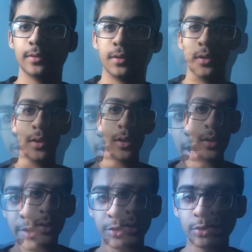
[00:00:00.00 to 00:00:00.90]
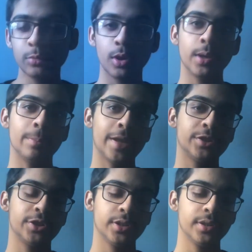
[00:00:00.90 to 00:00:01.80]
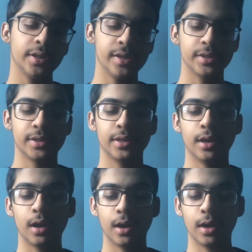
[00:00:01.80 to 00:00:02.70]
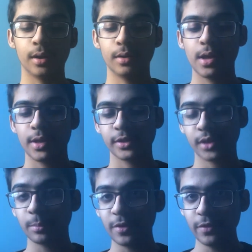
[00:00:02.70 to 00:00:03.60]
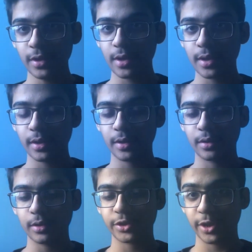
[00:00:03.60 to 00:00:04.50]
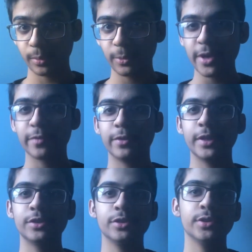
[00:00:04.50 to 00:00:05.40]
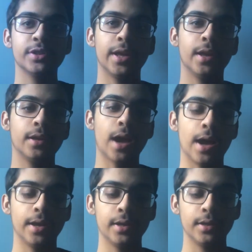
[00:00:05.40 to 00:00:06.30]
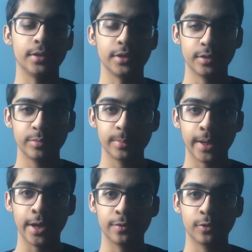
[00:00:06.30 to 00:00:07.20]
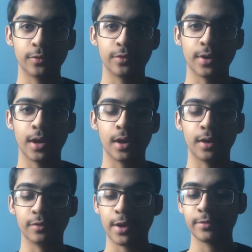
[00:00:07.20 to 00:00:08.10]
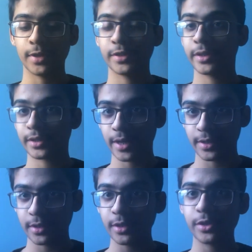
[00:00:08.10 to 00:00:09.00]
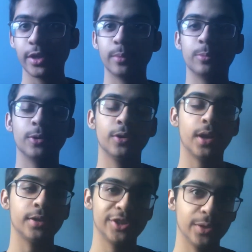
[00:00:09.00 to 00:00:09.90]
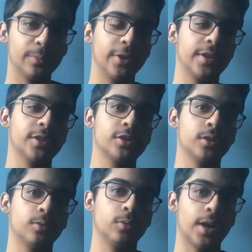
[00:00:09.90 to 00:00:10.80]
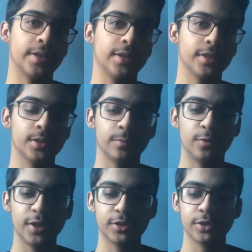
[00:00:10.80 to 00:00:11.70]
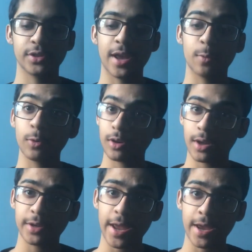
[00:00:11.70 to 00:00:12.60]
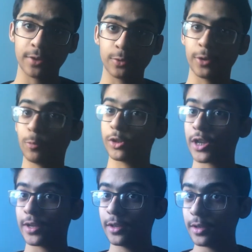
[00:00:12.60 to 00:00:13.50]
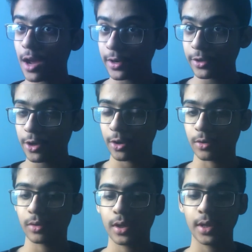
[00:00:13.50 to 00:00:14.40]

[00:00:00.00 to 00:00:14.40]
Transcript: One thing I do want to mention is some of the jailbreak features that I did with my iPhone 5S. Yes, I did jailbreak it so I can get some features that were on Android, which I did not know.